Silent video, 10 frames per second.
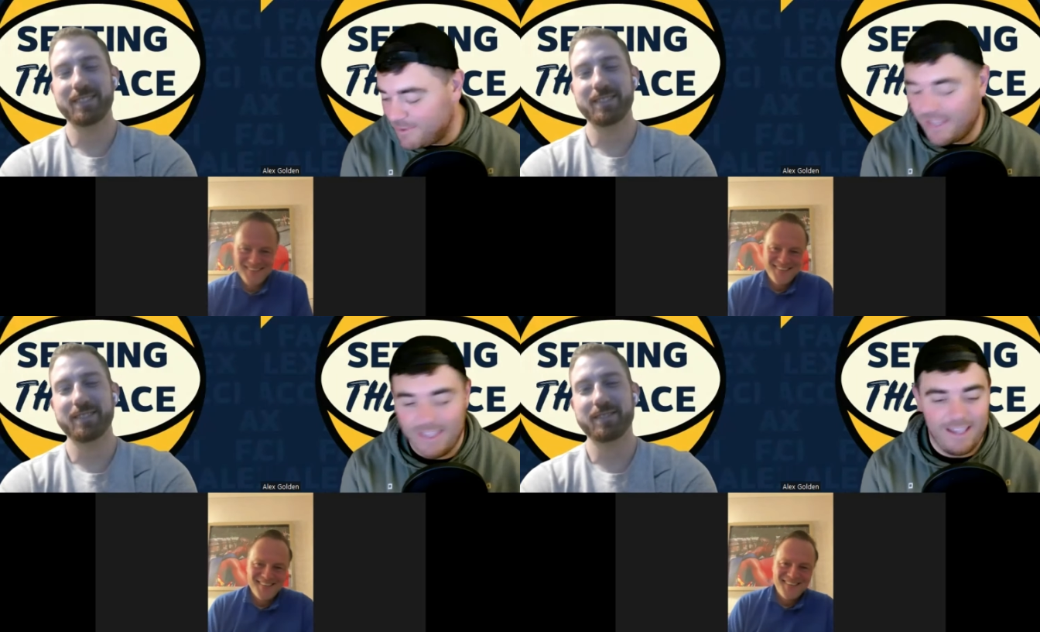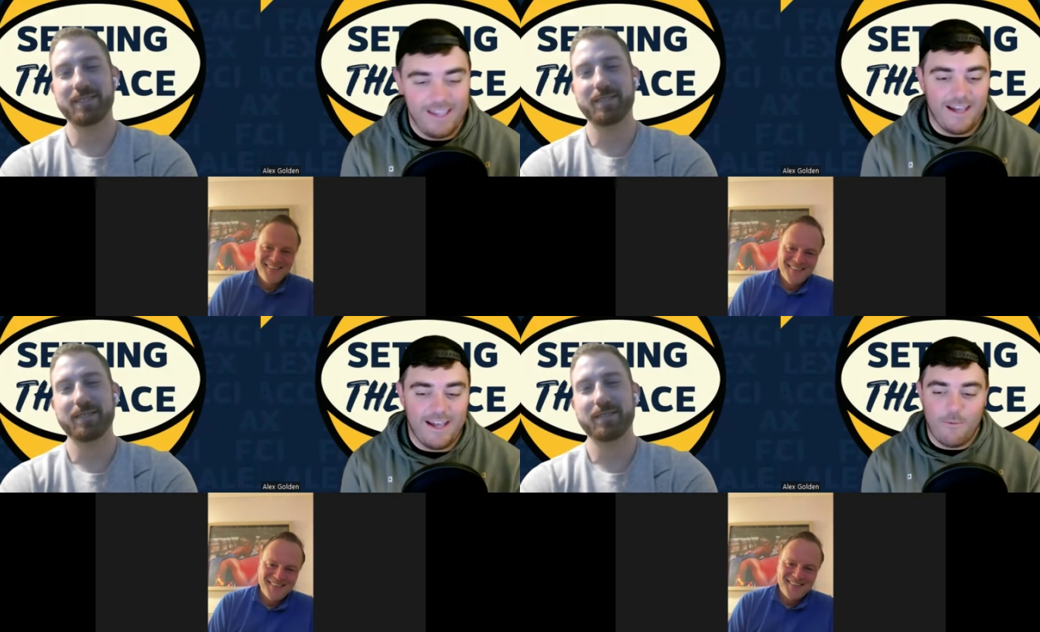Speaker 1: But
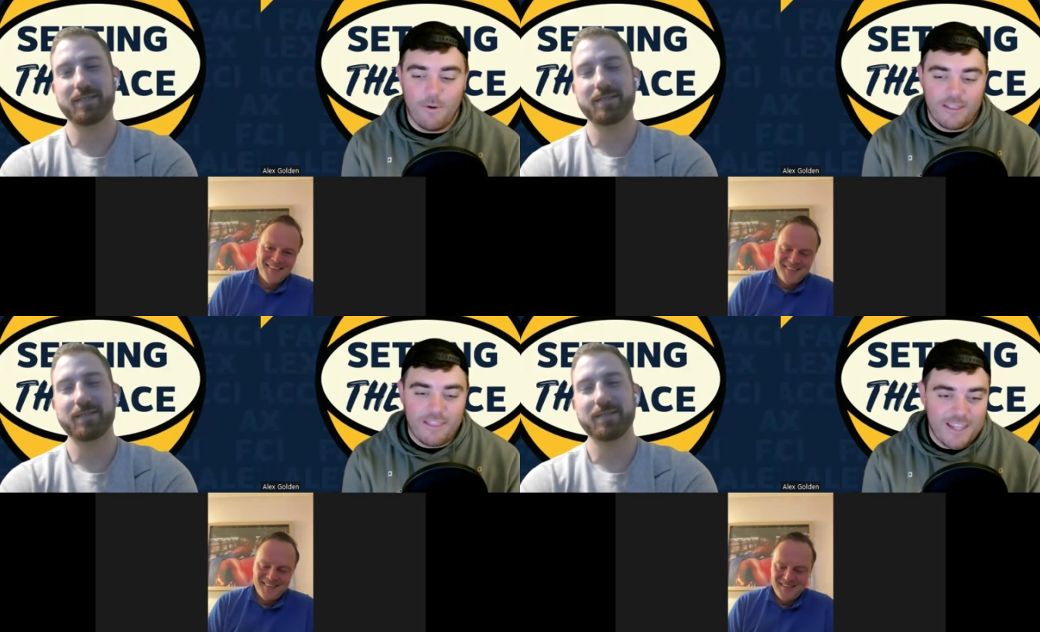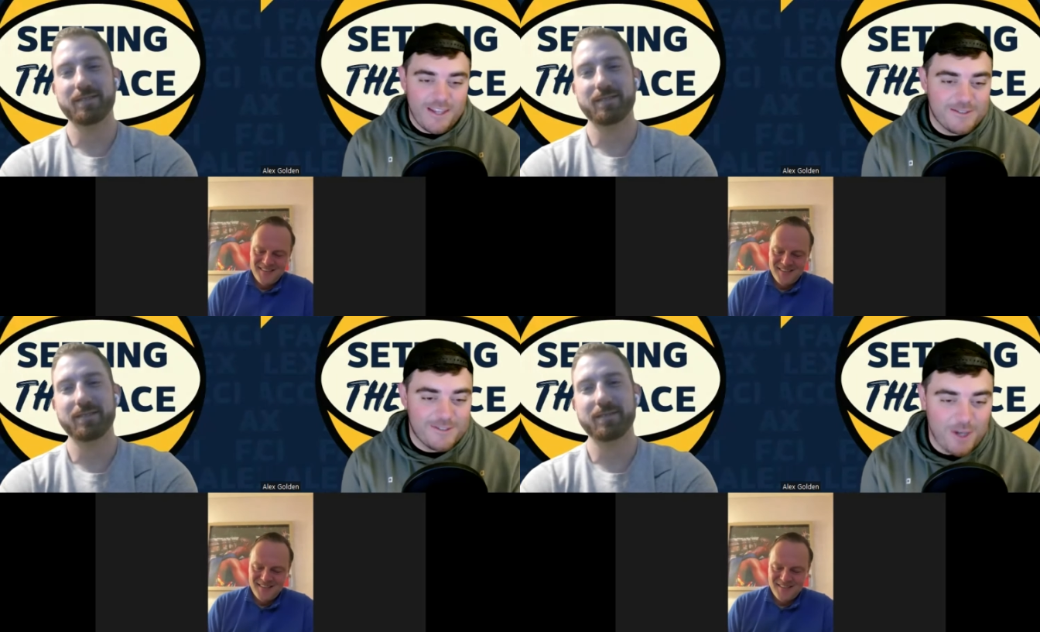uh, I uh, want to
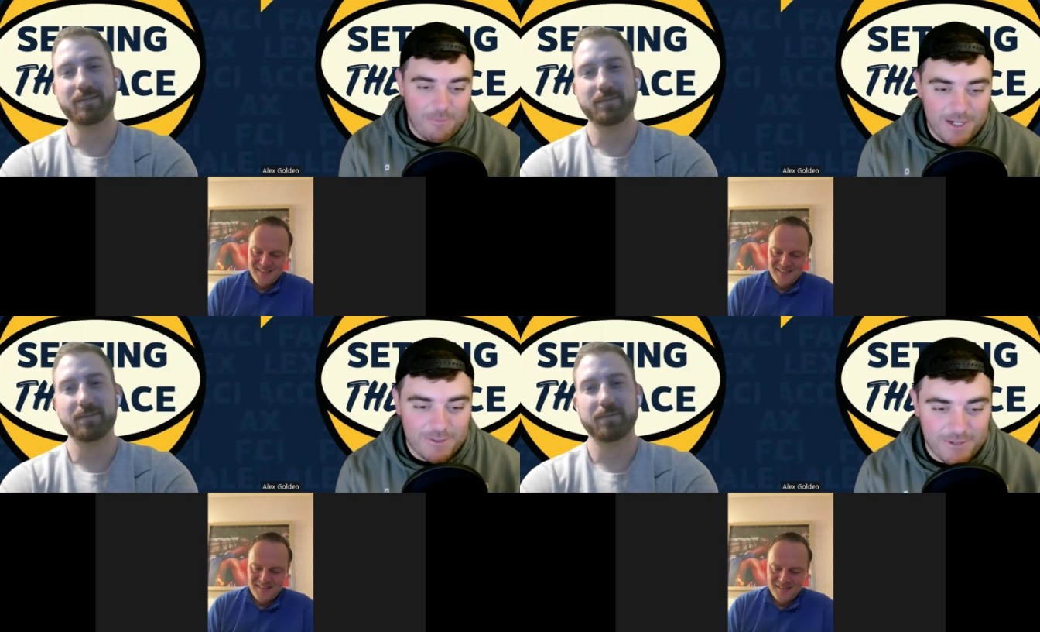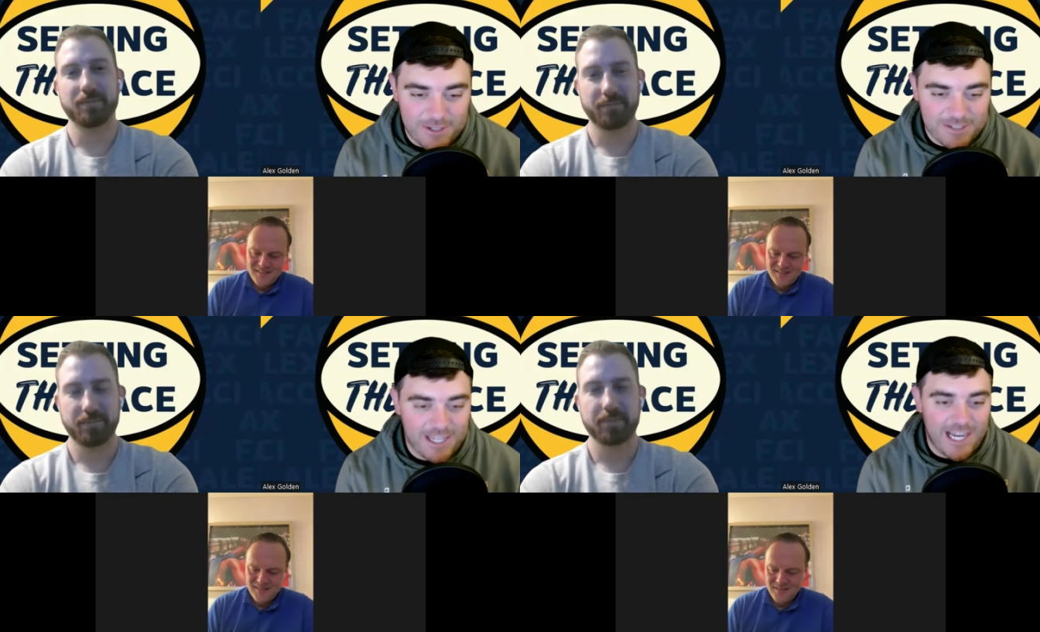thank you so much for
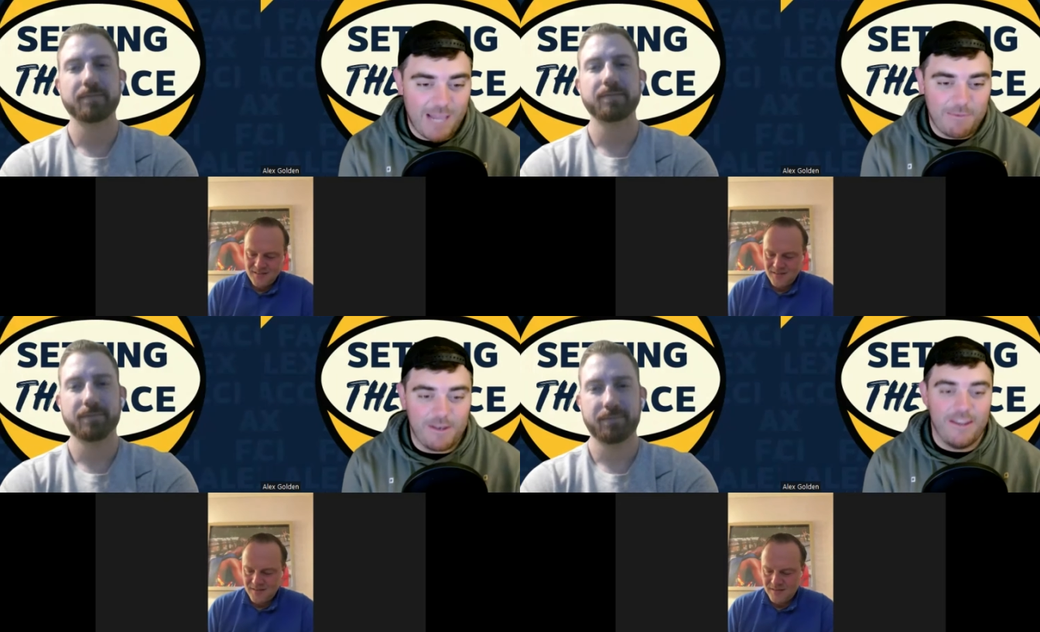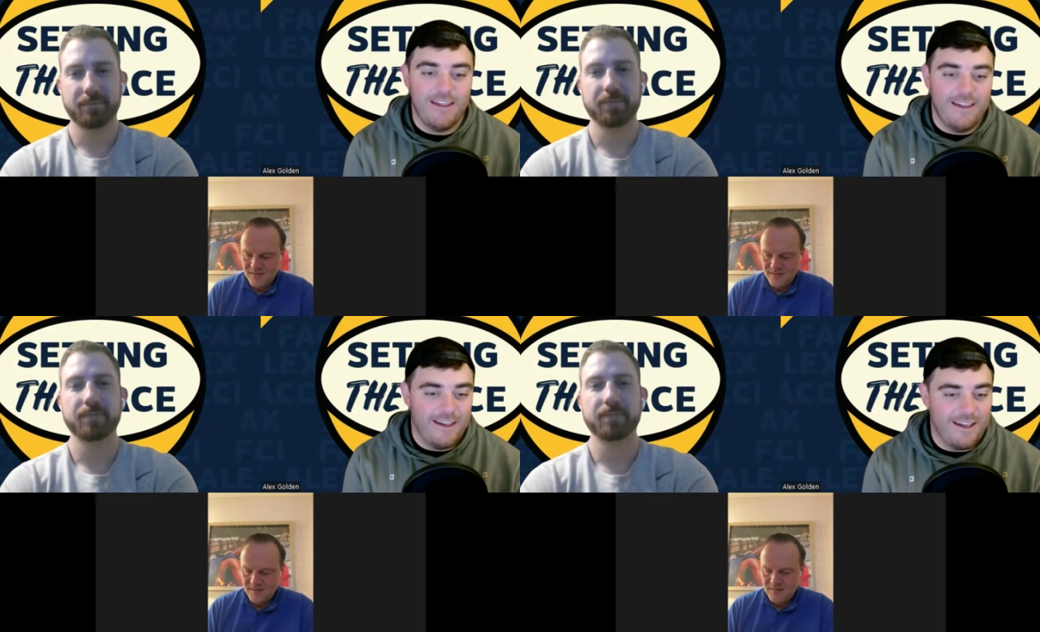your time and
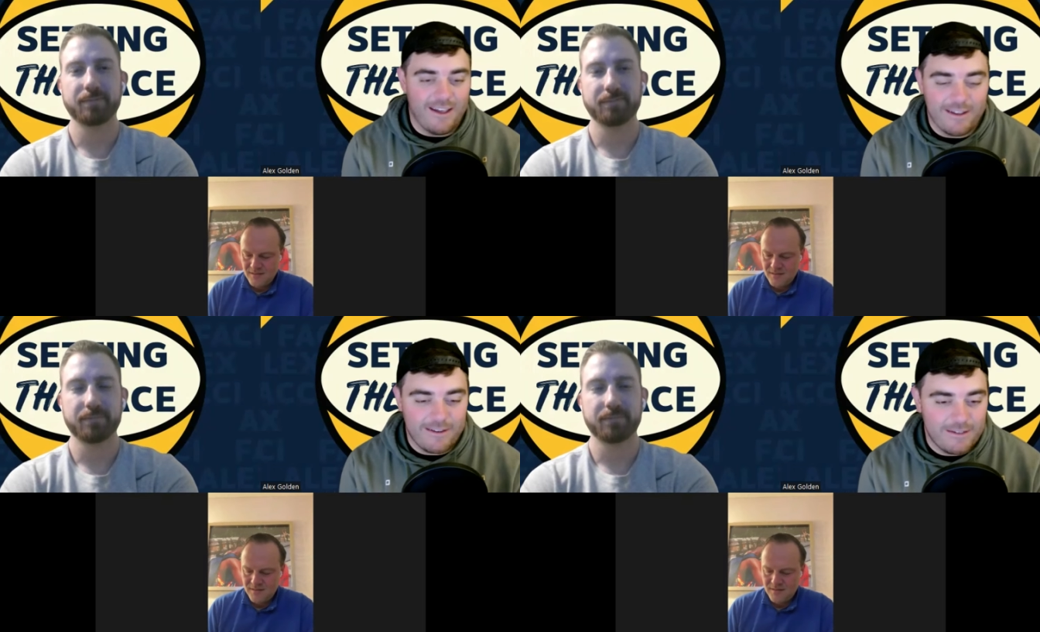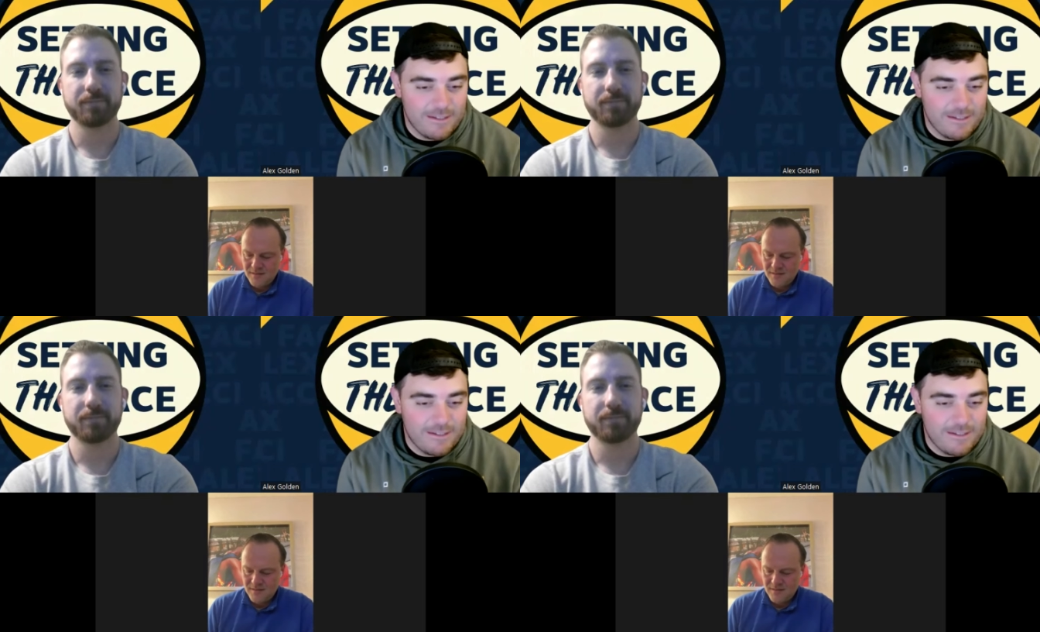uh,